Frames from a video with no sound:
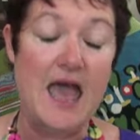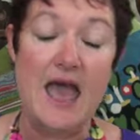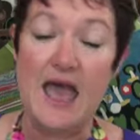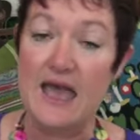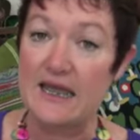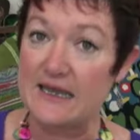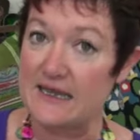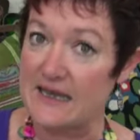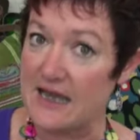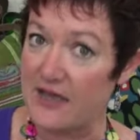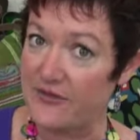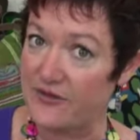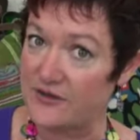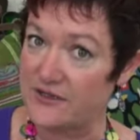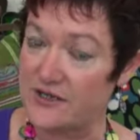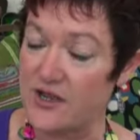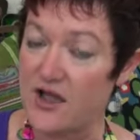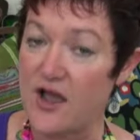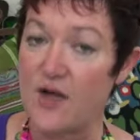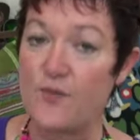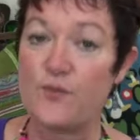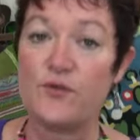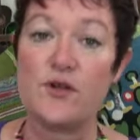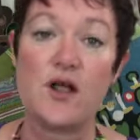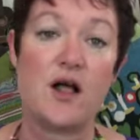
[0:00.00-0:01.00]
Another
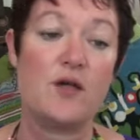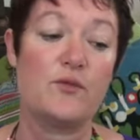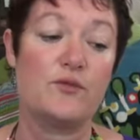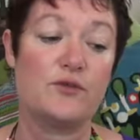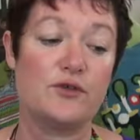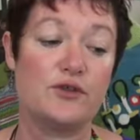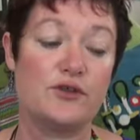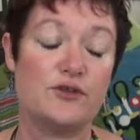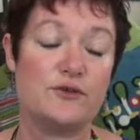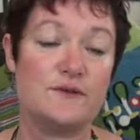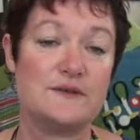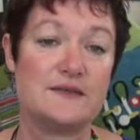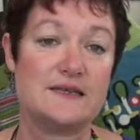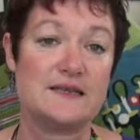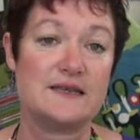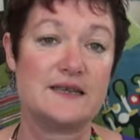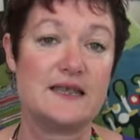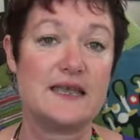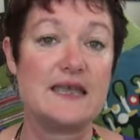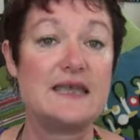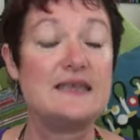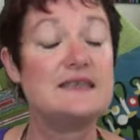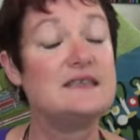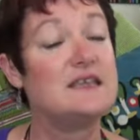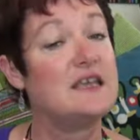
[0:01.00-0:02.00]
time when I will use it
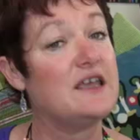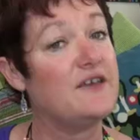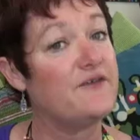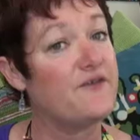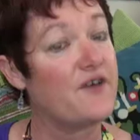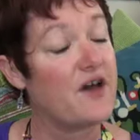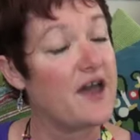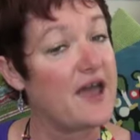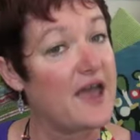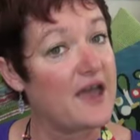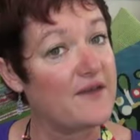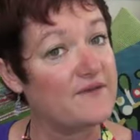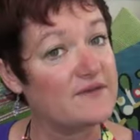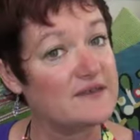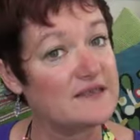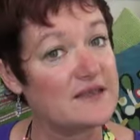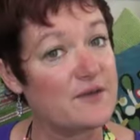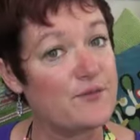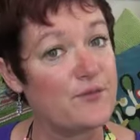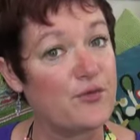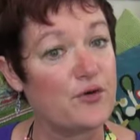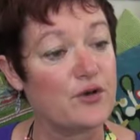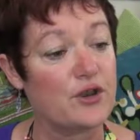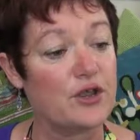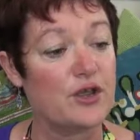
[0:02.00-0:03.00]
is if I have
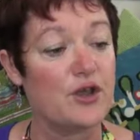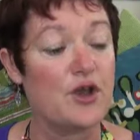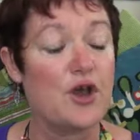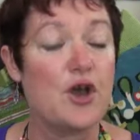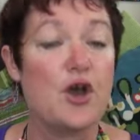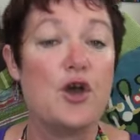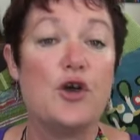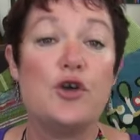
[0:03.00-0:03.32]
somebody